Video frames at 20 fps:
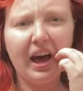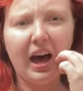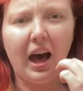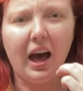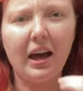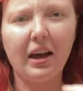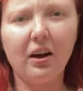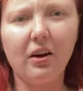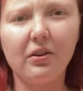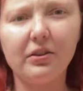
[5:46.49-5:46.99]

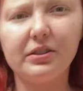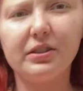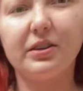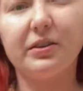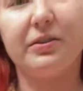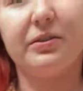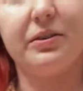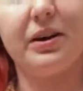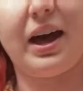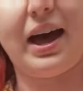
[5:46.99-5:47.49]
I
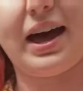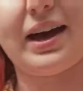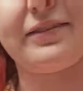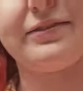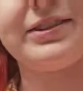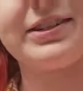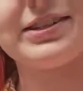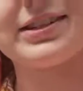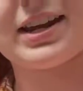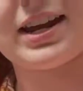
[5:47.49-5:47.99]
also
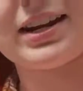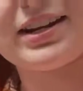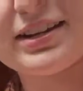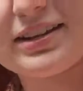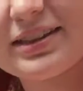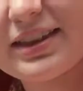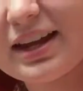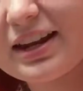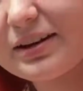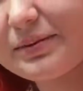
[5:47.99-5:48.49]
have
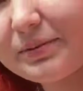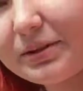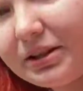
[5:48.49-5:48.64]
decided that I'm